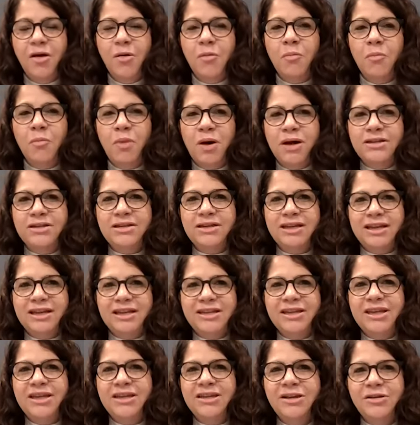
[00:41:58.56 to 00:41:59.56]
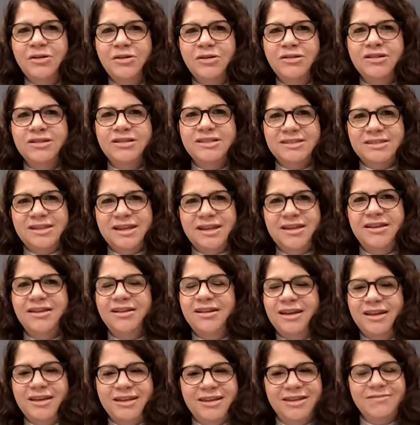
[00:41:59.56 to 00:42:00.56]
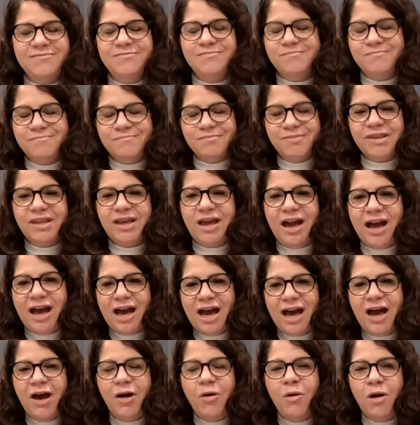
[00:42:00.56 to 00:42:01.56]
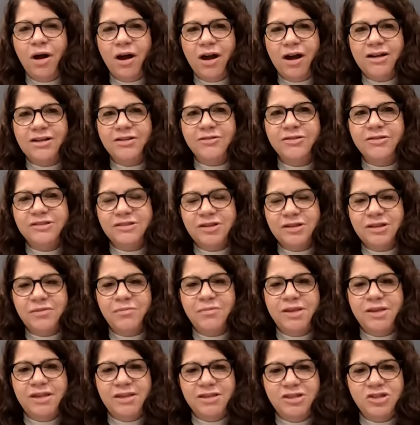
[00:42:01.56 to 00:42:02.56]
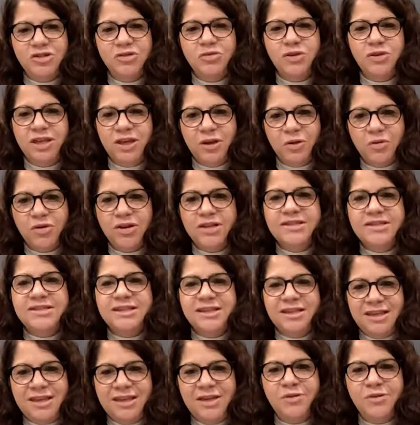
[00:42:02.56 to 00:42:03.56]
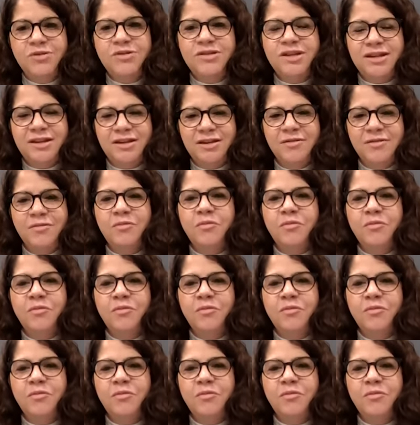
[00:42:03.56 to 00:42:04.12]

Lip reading: but like they don't understand like how hard it's gonna be to increasing yield and